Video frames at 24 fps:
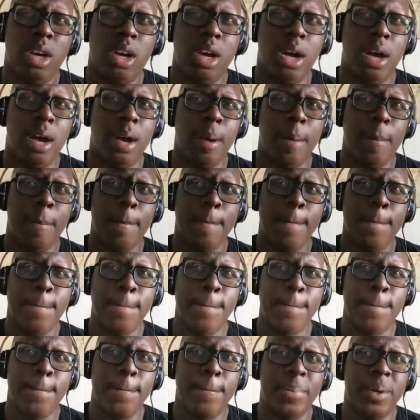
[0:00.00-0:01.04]

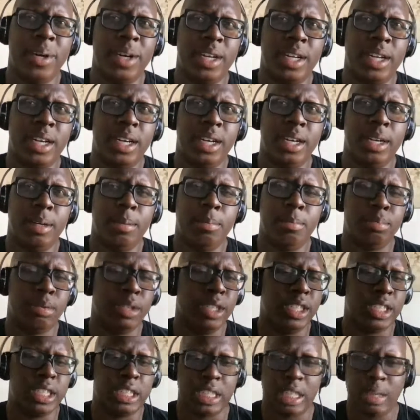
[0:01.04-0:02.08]
But
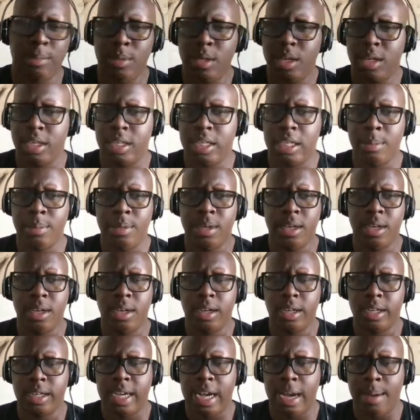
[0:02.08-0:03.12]
please give me
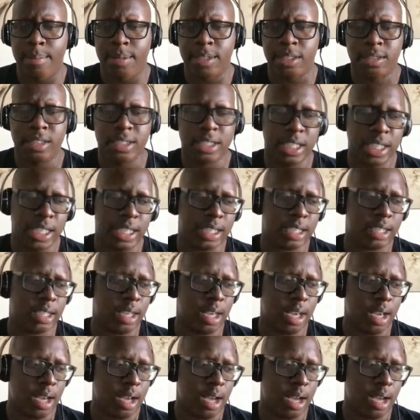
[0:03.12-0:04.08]
your comments, critiques,